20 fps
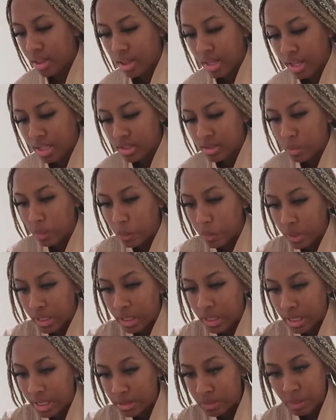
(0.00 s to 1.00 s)
that's what
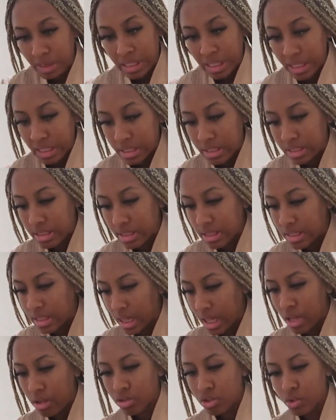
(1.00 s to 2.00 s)
it. That's what it is. It's
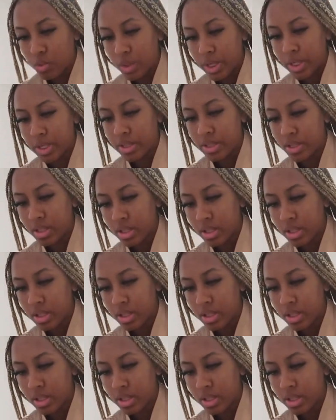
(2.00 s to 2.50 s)
loungewear